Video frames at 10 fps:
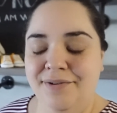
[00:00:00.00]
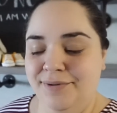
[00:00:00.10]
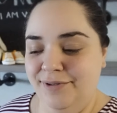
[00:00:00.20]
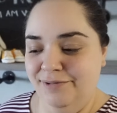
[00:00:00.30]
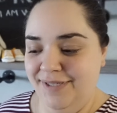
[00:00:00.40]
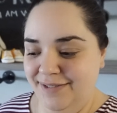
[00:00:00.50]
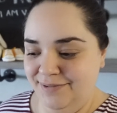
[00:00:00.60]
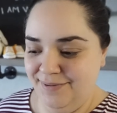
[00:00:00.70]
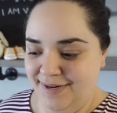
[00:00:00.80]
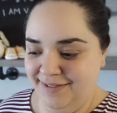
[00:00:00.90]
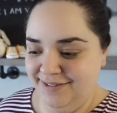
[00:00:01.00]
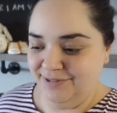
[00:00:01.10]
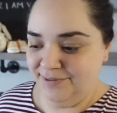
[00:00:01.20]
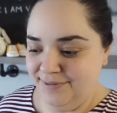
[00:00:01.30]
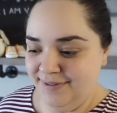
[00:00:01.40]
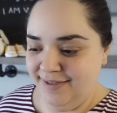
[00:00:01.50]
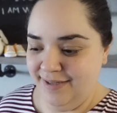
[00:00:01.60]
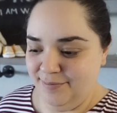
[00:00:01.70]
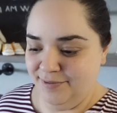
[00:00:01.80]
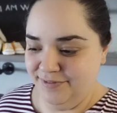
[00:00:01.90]
Luis ran into a
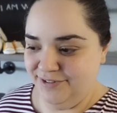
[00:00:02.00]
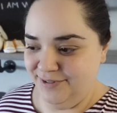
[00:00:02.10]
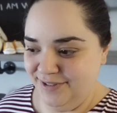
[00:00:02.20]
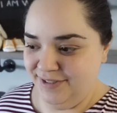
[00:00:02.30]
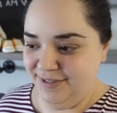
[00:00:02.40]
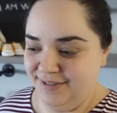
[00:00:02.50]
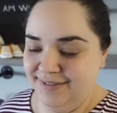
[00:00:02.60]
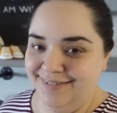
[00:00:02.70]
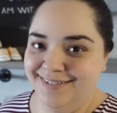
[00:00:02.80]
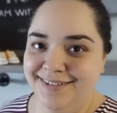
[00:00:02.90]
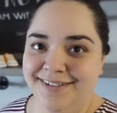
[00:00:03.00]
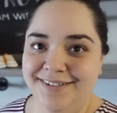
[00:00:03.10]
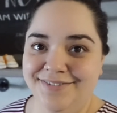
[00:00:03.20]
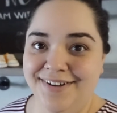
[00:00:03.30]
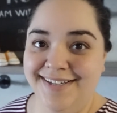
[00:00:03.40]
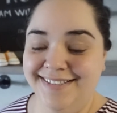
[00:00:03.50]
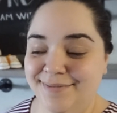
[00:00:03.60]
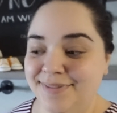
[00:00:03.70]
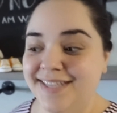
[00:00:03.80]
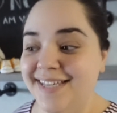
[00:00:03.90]
couple of stores to find
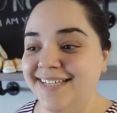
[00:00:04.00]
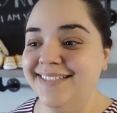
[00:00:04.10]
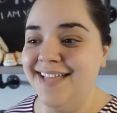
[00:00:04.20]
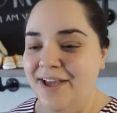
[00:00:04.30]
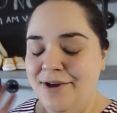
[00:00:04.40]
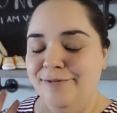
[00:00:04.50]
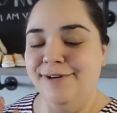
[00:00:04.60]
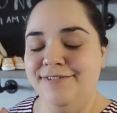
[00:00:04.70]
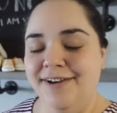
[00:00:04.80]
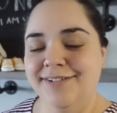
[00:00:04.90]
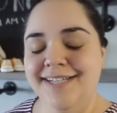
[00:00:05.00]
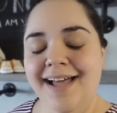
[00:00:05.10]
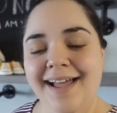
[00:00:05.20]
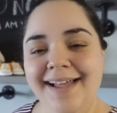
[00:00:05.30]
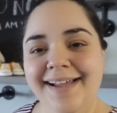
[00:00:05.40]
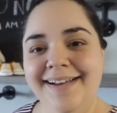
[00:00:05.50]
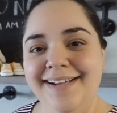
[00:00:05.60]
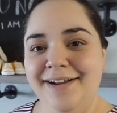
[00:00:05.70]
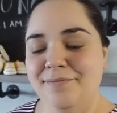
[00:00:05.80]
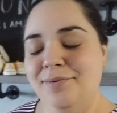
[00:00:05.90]
some things. We found Tide
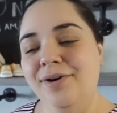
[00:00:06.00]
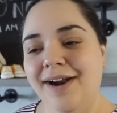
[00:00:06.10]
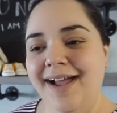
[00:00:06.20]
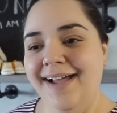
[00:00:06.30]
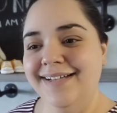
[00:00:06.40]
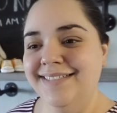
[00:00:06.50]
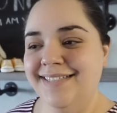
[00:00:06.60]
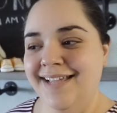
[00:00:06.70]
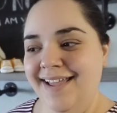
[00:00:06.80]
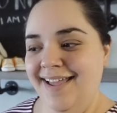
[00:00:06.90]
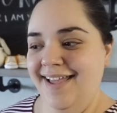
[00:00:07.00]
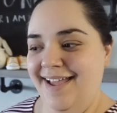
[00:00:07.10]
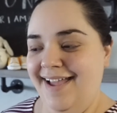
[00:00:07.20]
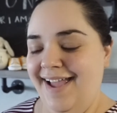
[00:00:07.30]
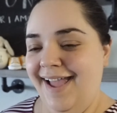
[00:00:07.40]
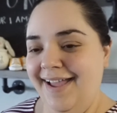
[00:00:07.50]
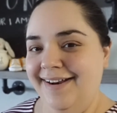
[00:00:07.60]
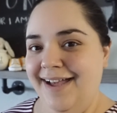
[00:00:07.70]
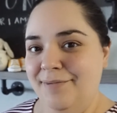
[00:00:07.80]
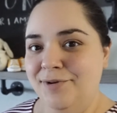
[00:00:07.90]
and borax,
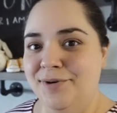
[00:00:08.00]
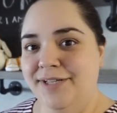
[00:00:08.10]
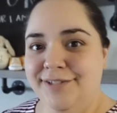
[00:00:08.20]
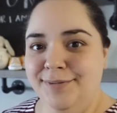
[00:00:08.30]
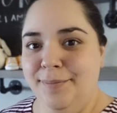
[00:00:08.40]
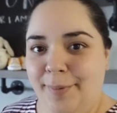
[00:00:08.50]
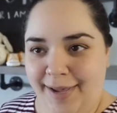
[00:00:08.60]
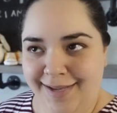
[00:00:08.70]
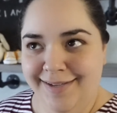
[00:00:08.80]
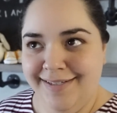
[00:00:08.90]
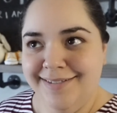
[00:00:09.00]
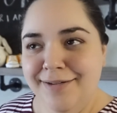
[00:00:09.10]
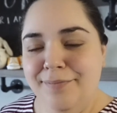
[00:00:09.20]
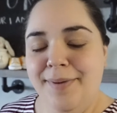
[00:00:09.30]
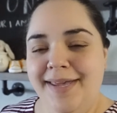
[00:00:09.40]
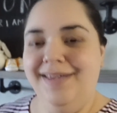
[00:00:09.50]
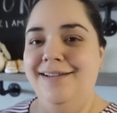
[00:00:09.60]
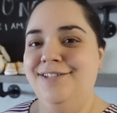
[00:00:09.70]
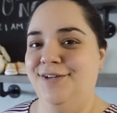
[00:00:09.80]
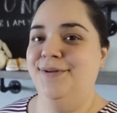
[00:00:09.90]
and I'm going to bake some
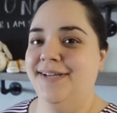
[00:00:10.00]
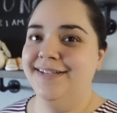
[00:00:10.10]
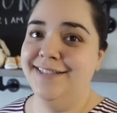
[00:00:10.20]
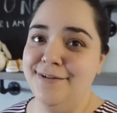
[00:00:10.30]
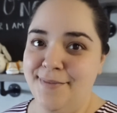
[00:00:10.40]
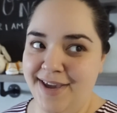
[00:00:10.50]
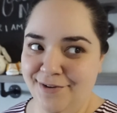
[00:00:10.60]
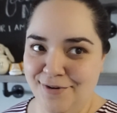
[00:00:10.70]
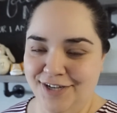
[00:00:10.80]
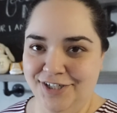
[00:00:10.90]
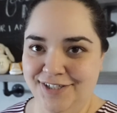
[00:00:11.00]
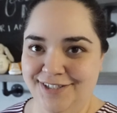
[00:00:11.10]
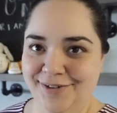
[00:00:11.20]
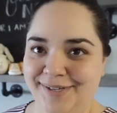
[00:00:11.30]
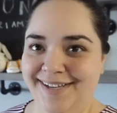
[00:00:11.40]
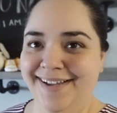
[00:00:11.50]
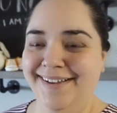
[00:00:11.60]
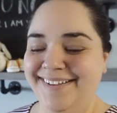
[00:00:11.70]
baking soda to make washing soda